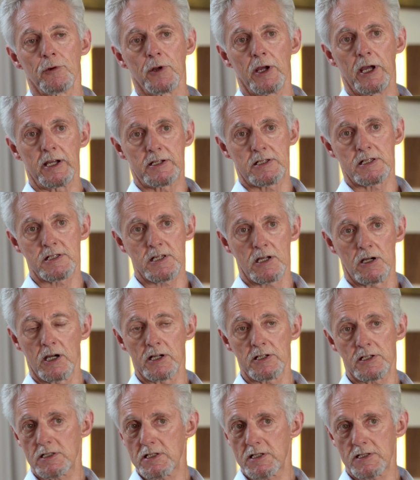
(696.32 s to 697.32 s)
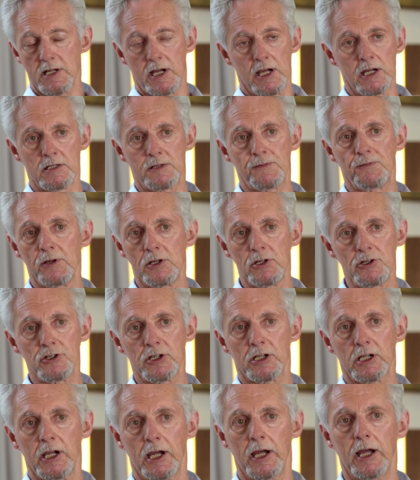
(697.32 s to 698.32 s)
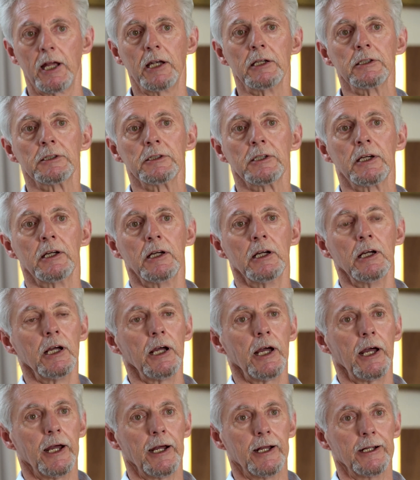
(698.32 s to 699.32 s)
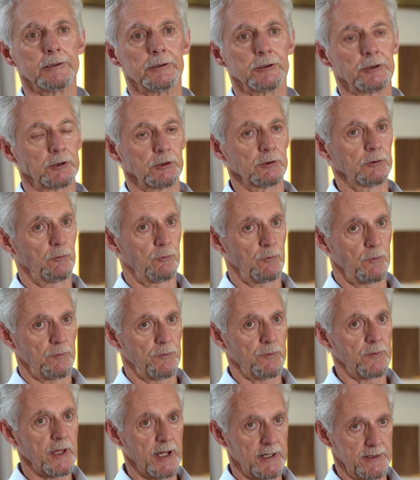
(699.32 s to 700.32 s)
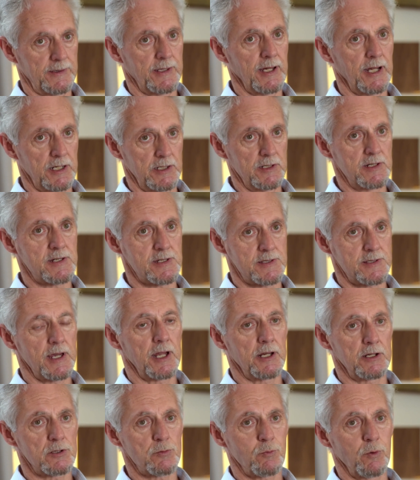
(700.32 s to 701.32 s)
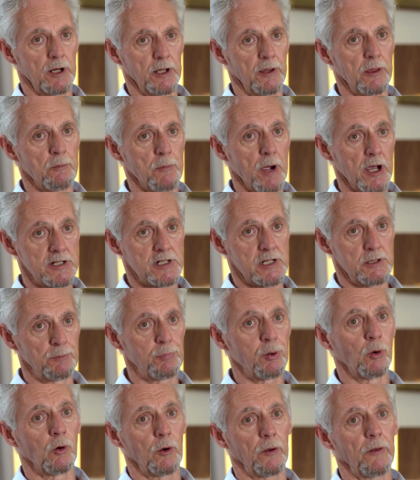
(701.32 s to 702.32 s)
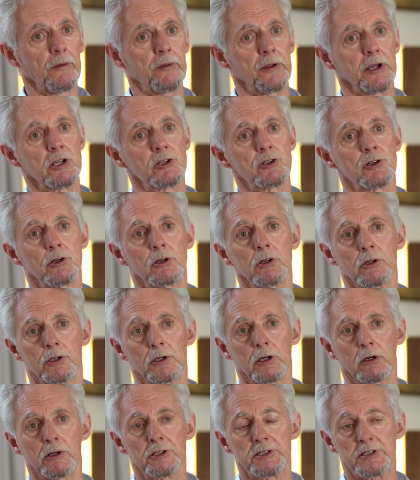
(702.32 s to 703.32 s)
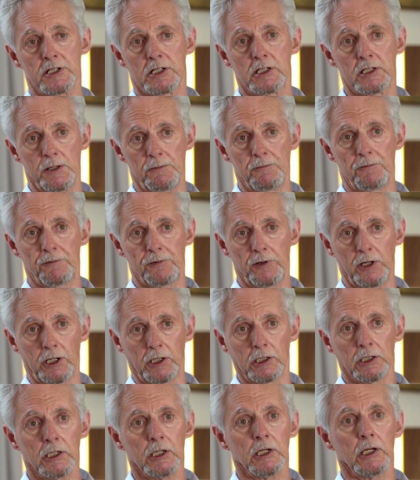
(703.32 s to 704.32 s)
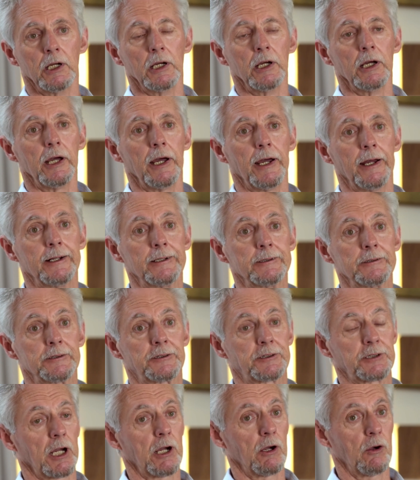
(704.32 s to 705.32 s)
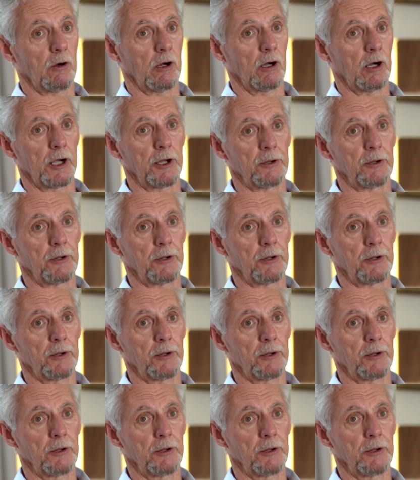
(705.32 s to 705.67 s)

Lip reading: exercise, stay as fit as you can, and that is one of the most important things you can do, is to keep fit. And so